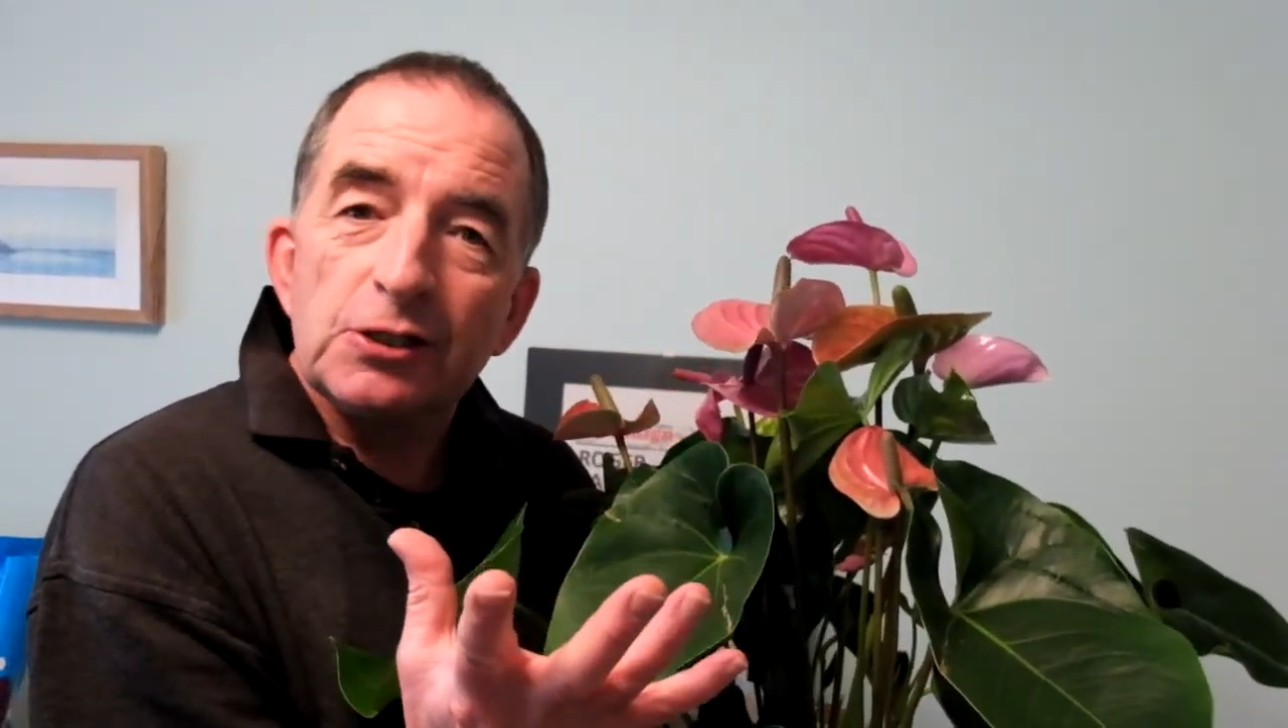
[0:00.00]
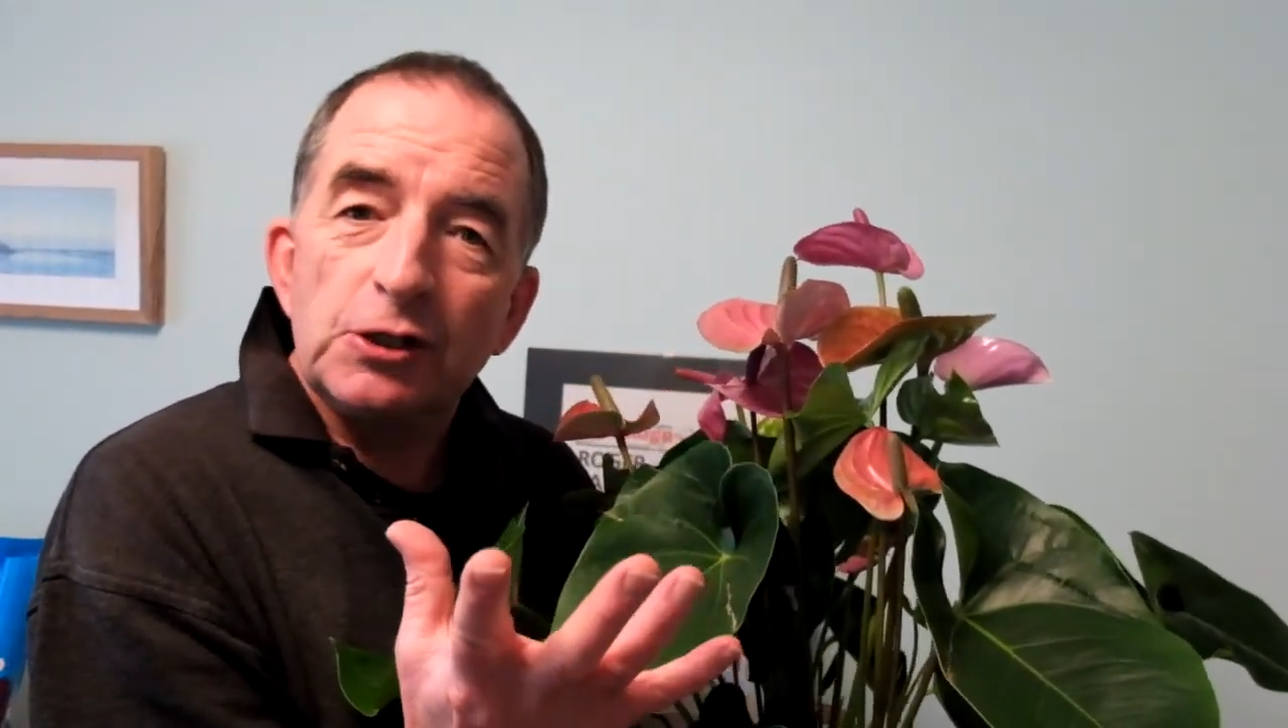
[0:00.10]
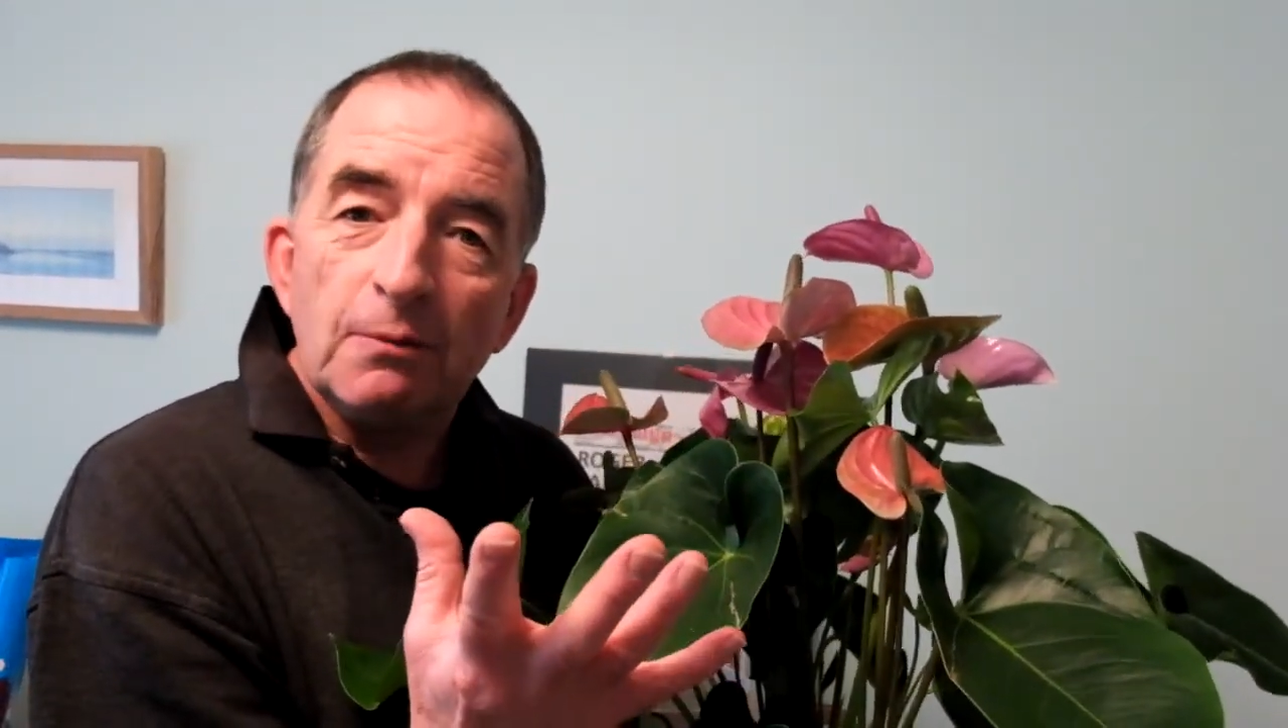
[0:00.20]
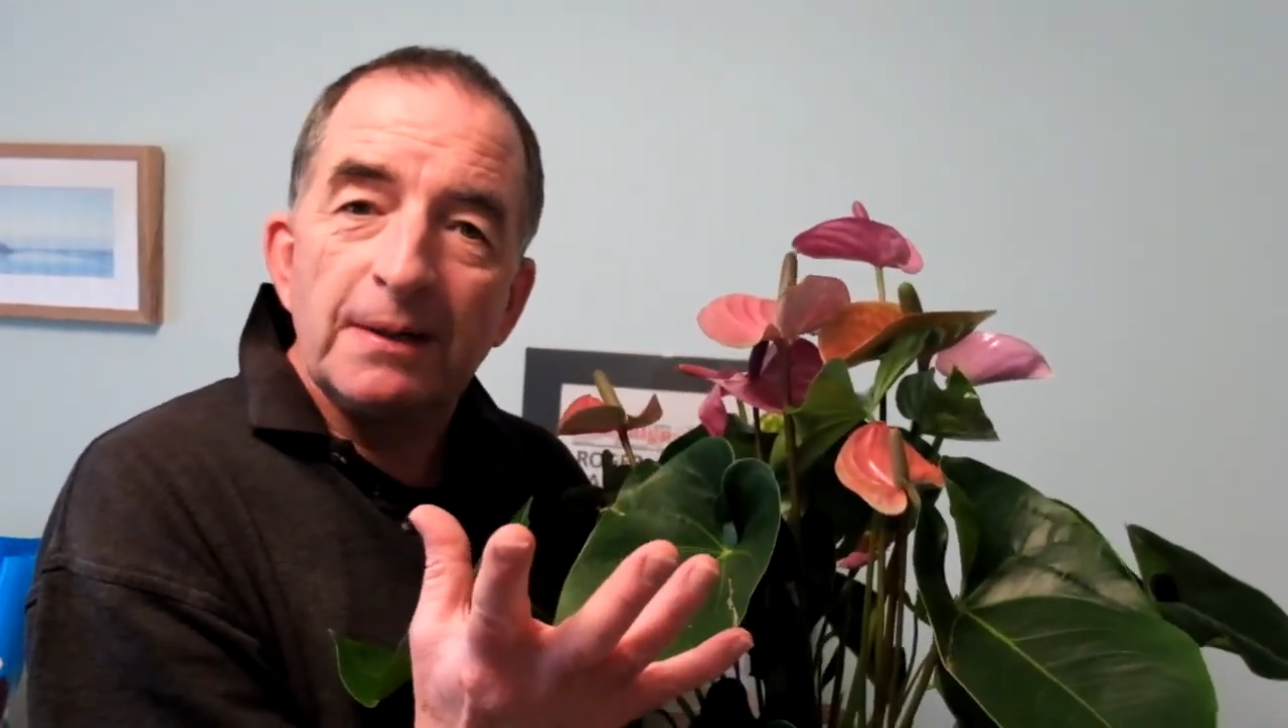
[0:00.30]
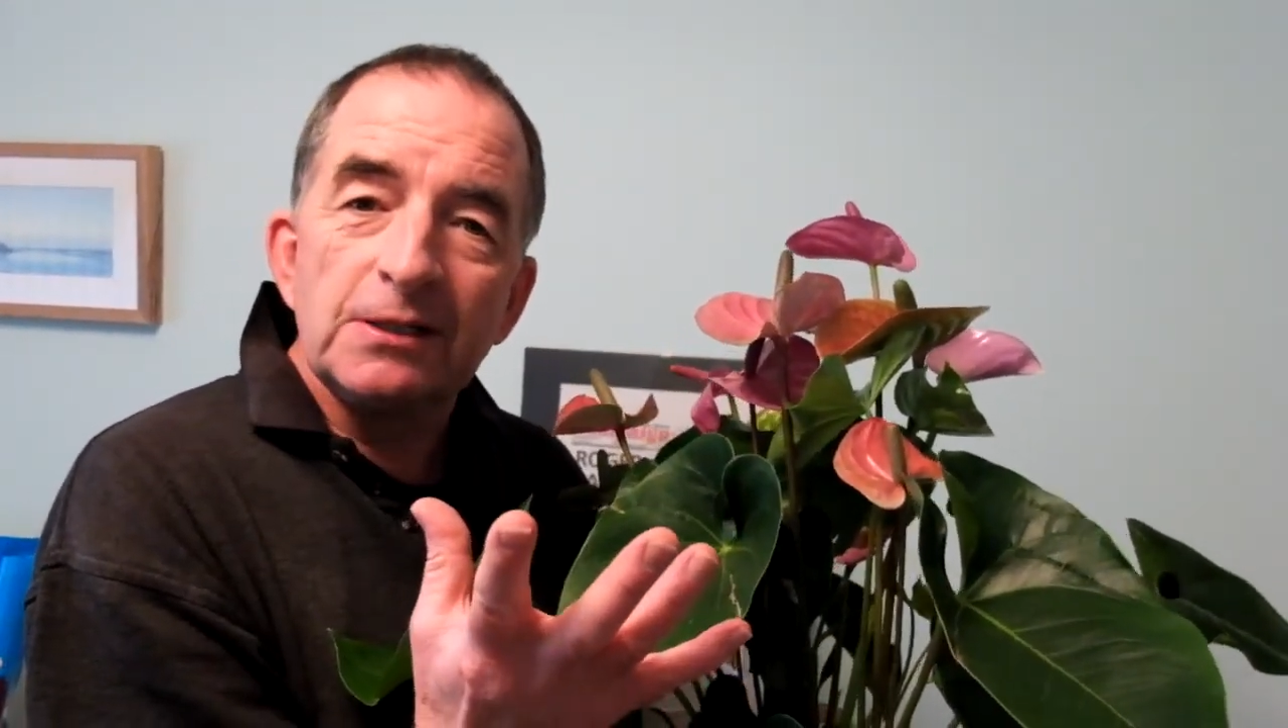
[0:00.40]

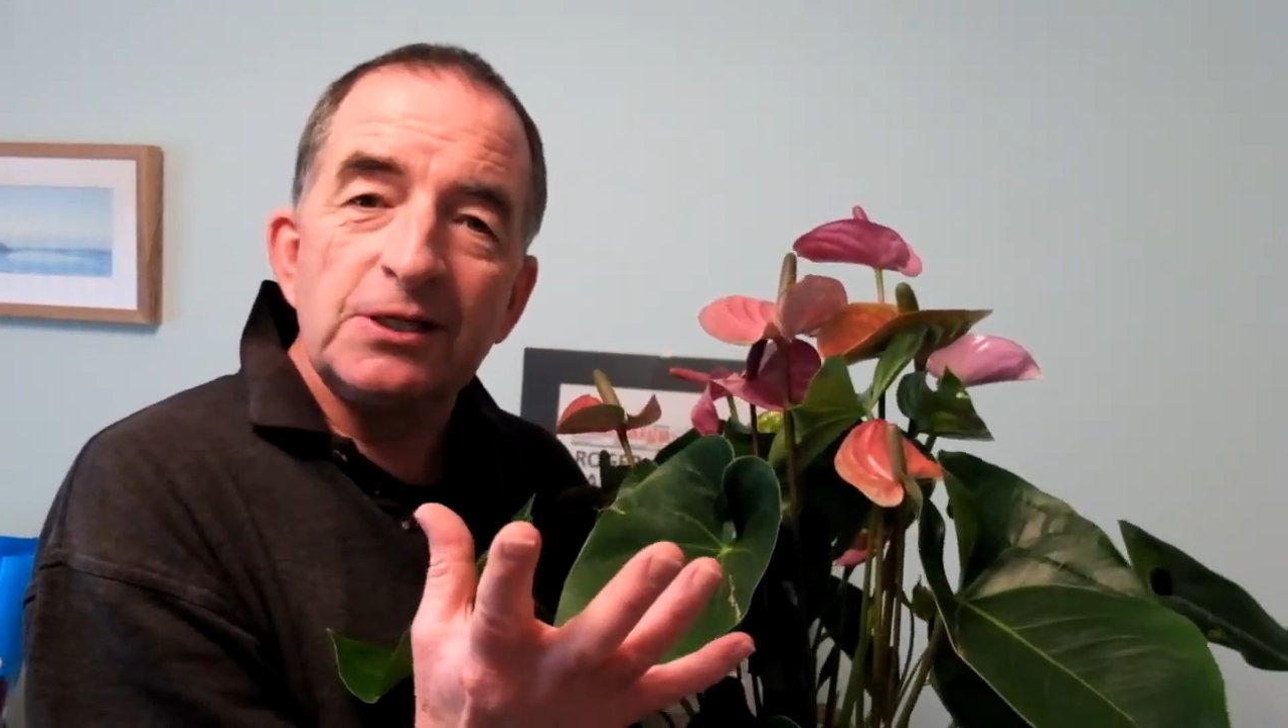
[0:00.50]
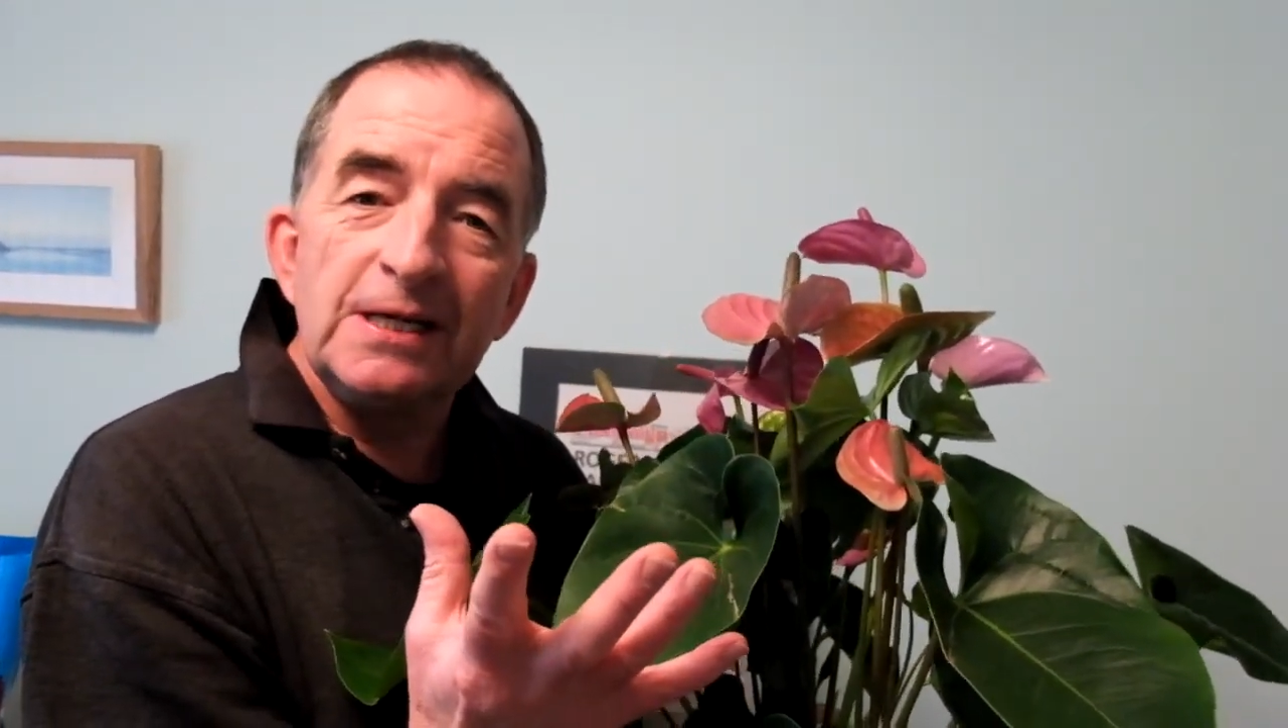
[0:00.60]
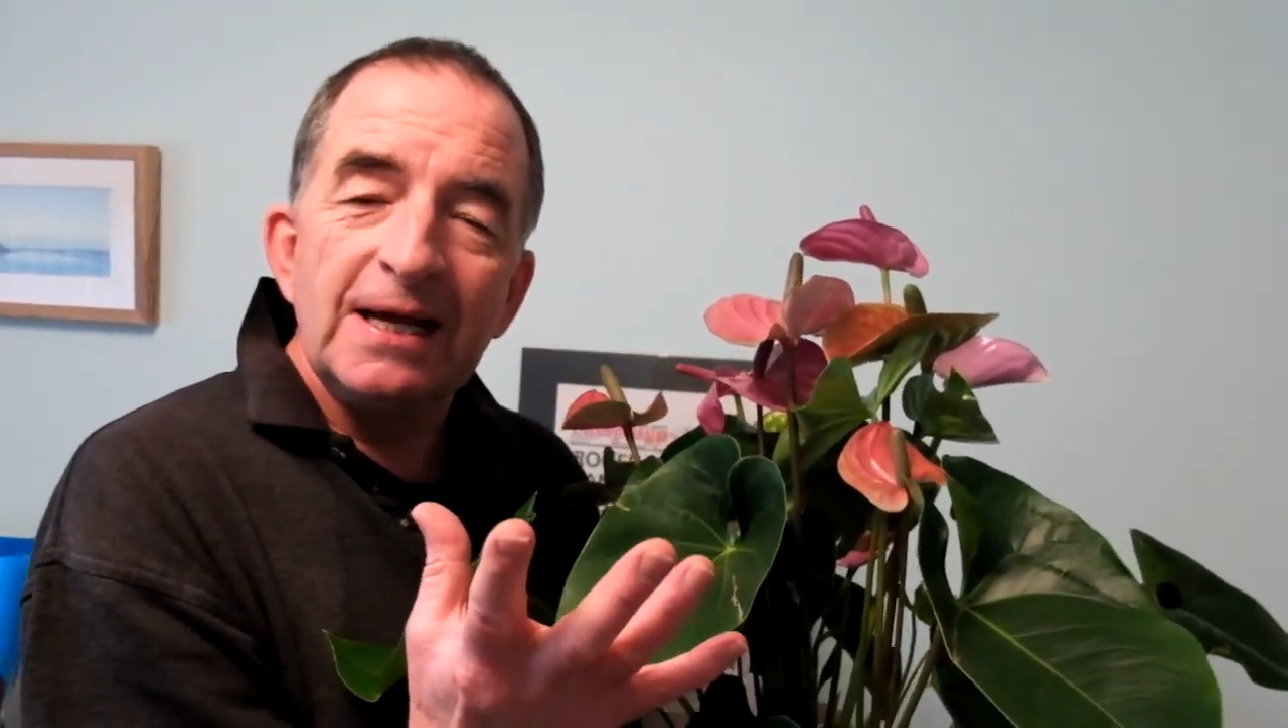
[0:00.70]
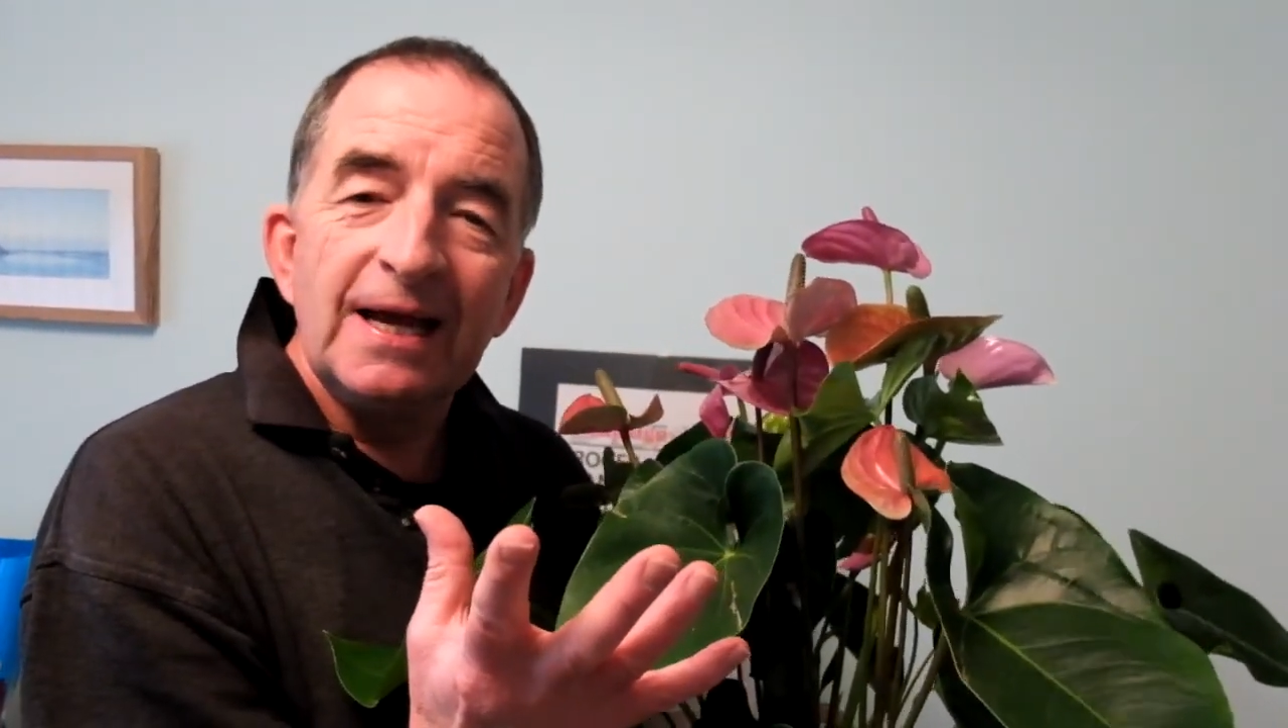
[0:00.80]
humidity.